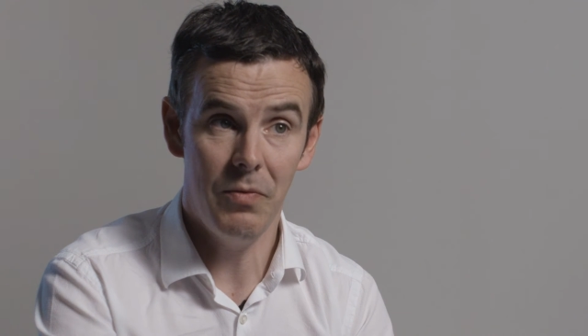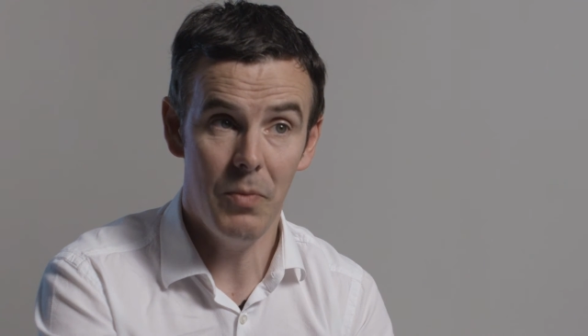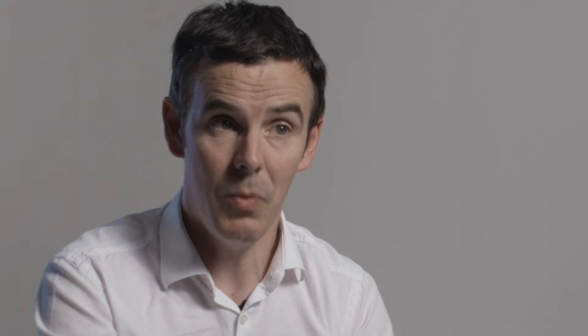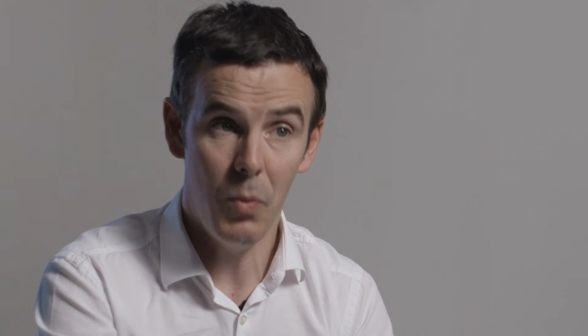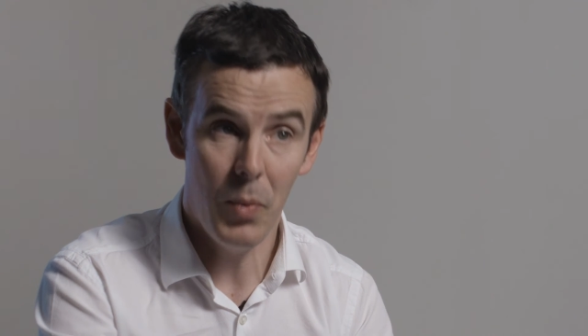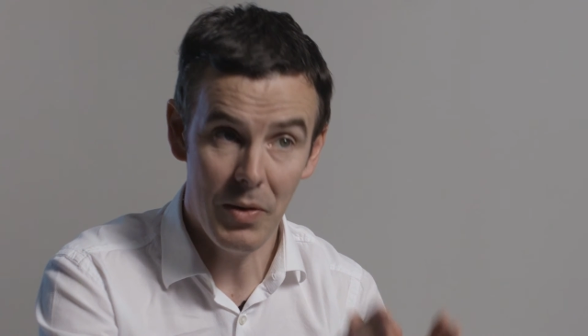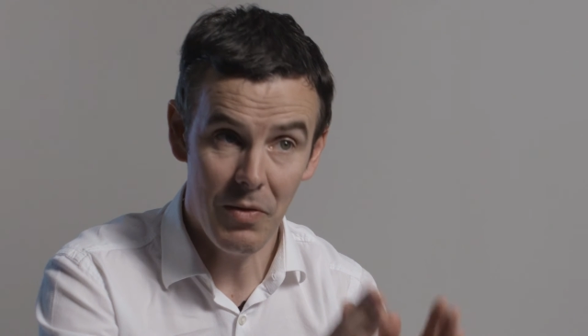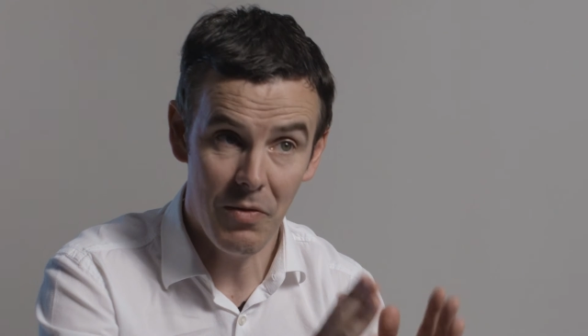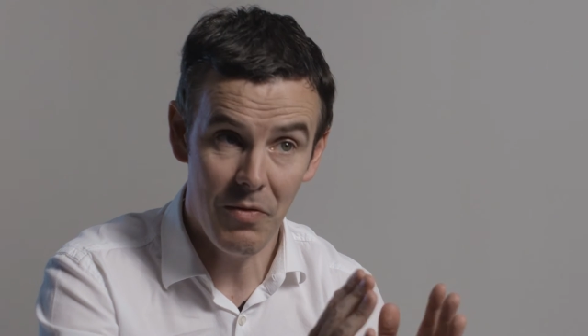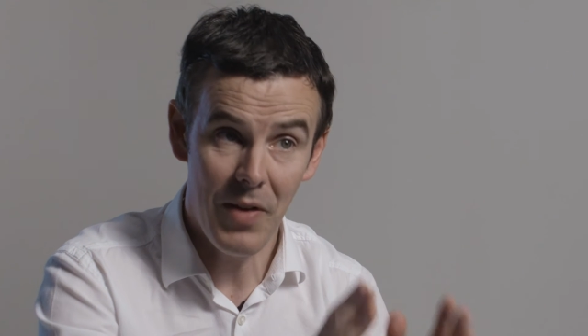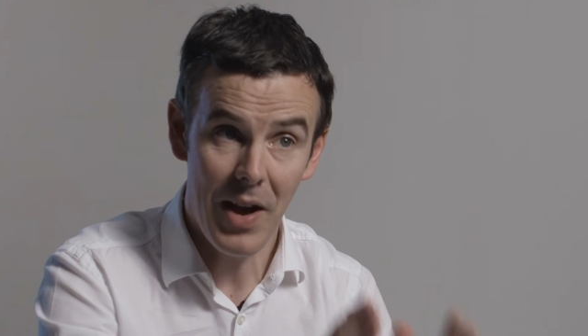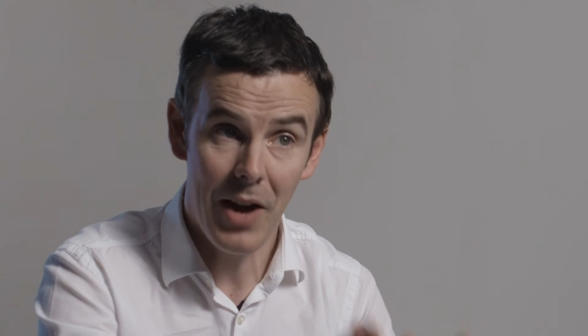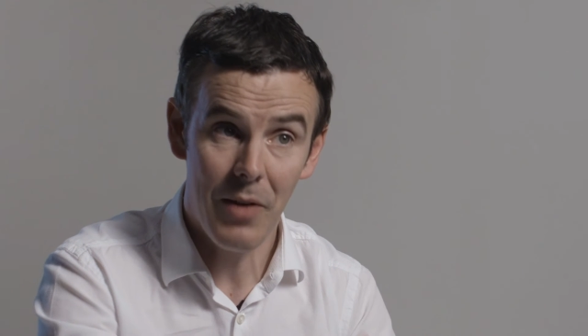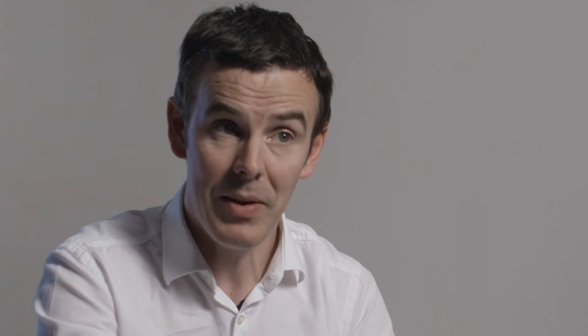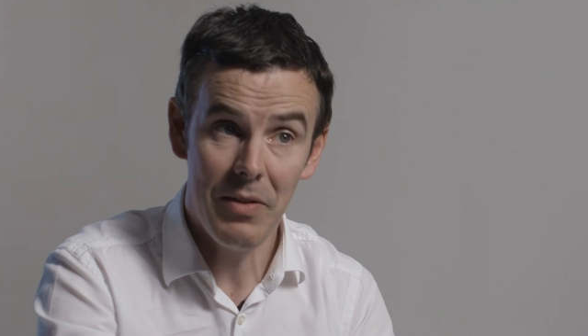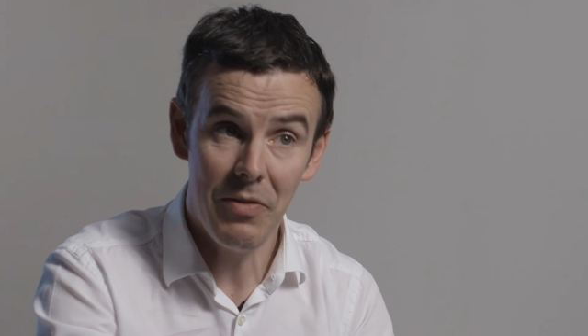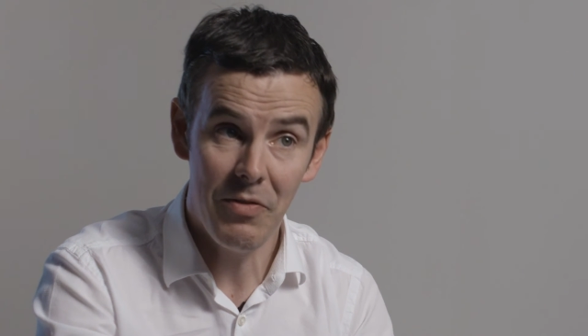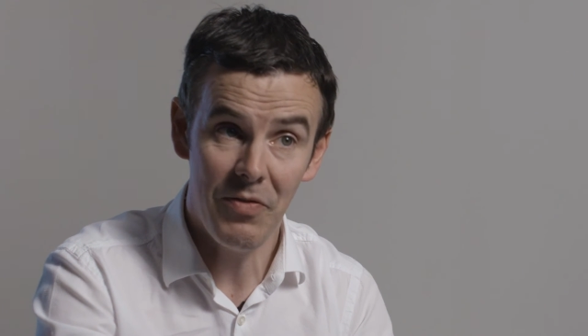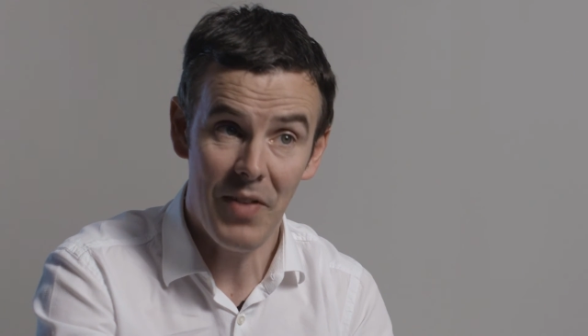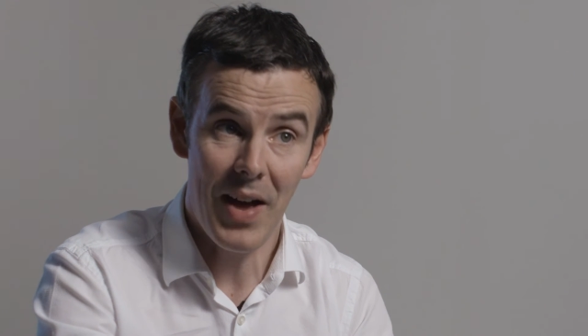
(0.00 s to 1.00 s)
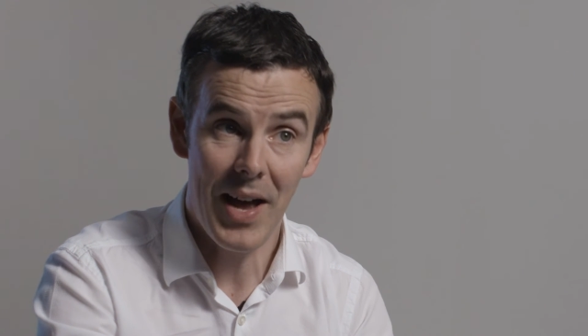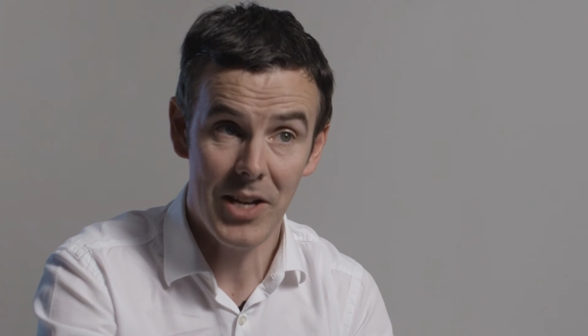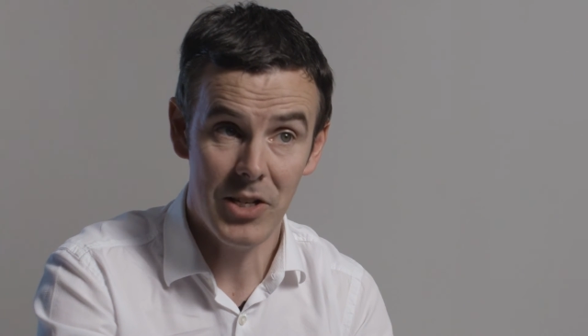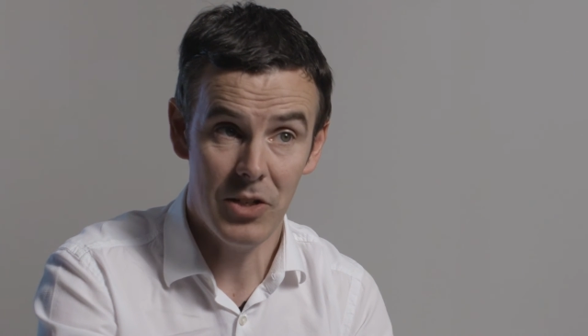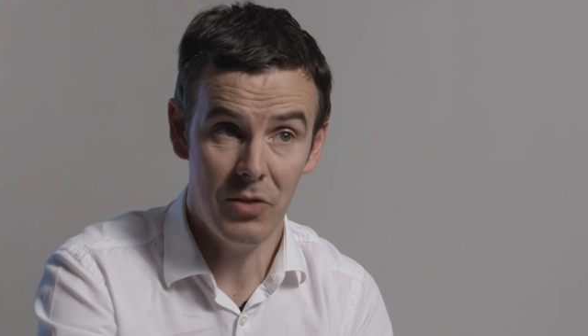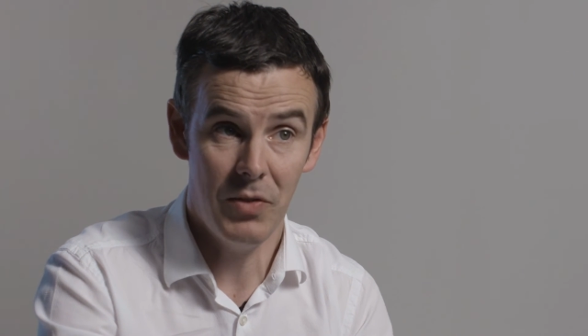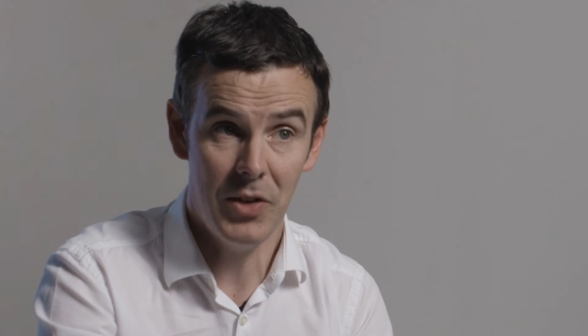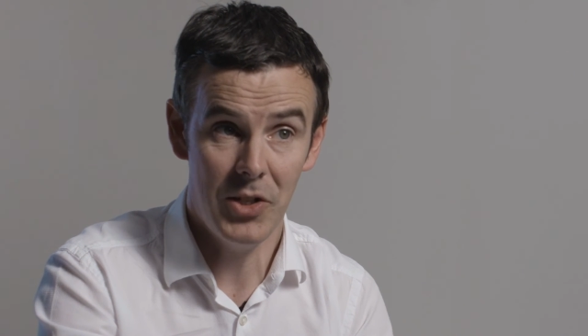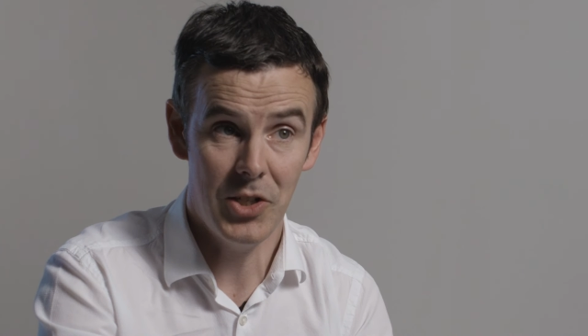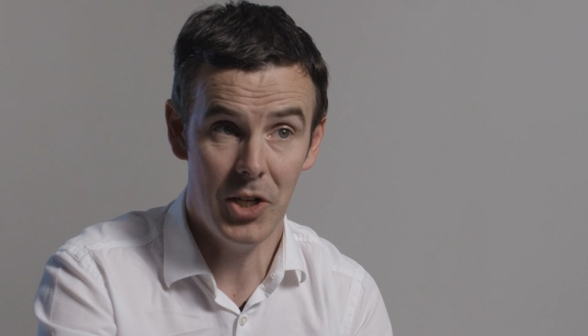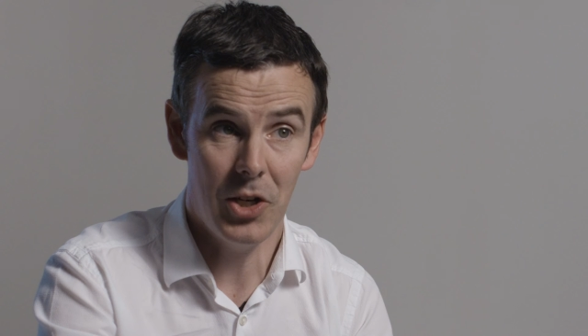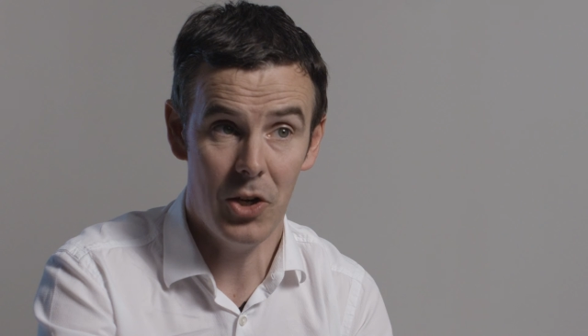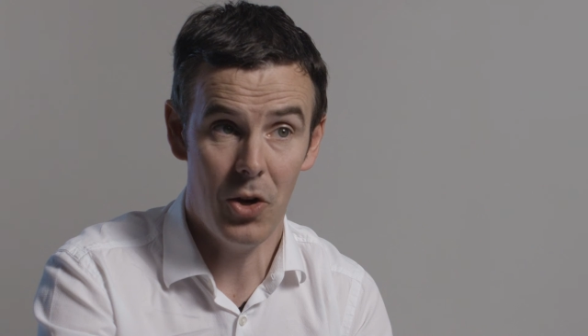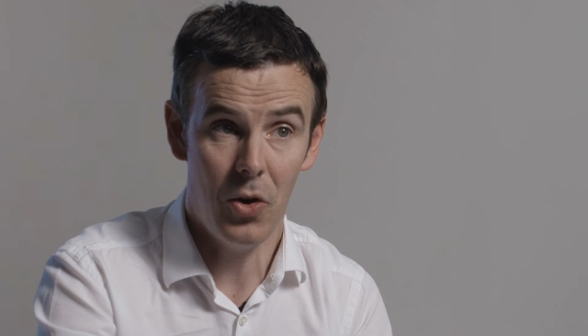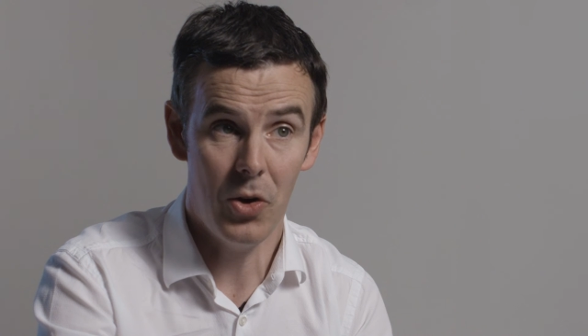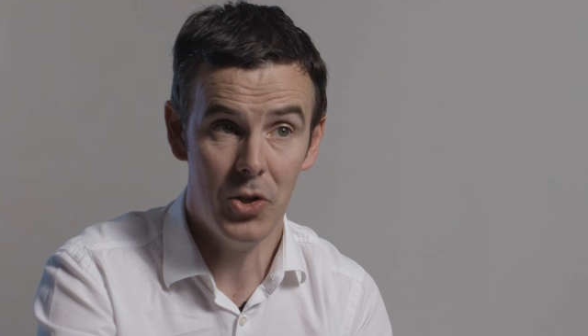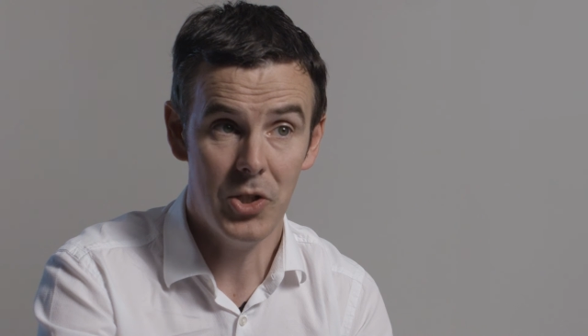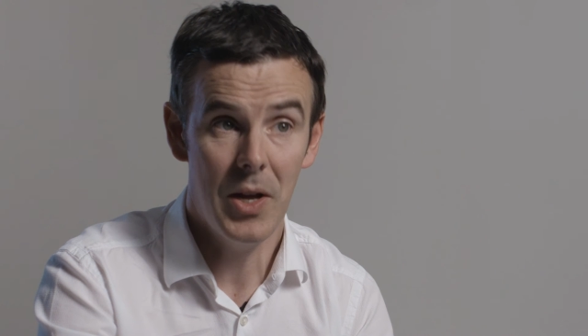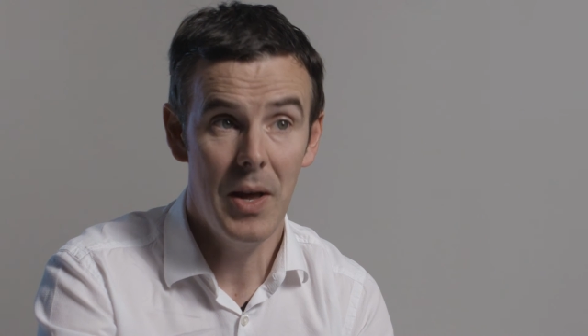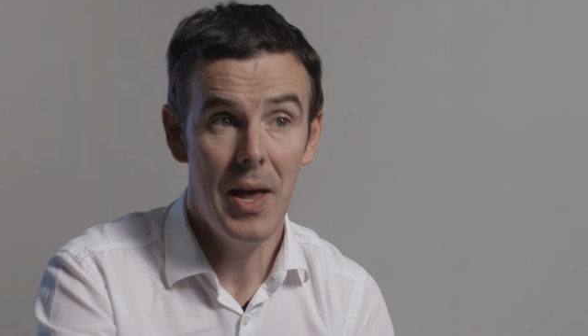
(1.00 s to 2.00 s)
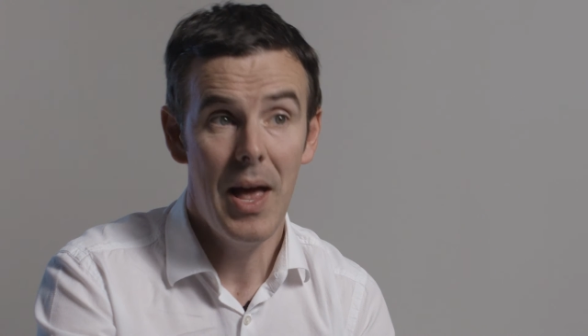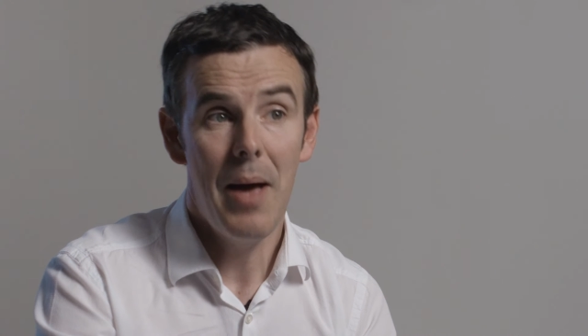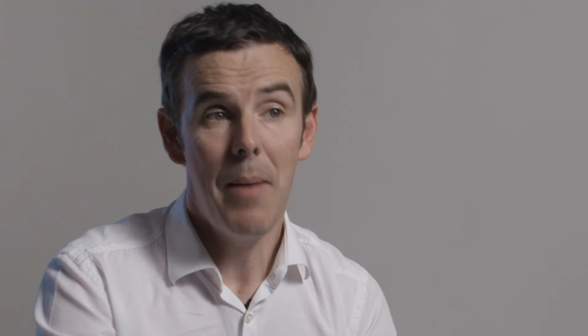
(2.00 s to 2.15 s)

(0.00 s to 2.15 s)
very fast vision loss.